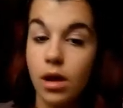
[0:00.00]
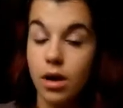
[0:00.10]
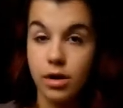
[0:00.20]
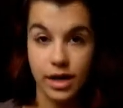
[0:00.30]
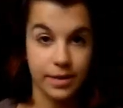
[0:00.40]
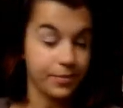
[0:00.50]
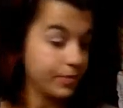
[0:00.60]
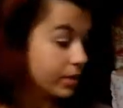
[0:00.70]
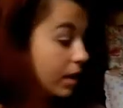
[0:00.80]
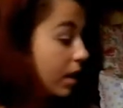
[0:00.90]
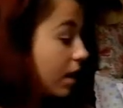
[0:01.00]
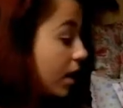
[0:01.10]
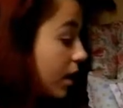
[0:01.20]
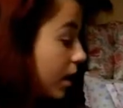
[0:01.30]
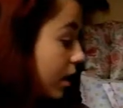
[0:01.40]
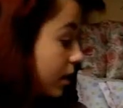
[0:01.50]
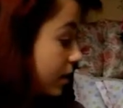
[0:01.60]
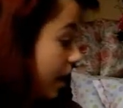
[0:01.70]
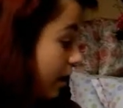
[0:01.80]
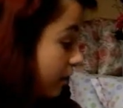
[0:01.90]
Okay,
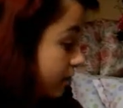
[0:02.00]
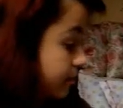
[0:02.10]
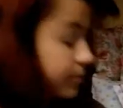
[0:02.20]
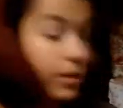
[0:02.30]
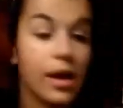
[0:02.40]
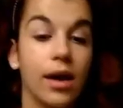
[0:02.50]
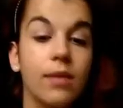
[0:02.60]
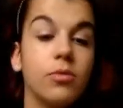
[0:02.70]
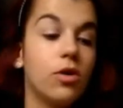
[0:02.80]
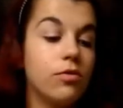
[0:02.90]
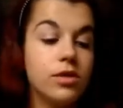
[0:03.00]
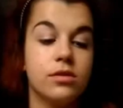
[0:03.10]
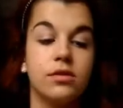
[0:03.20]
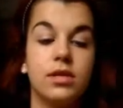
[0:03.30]
now I'm going to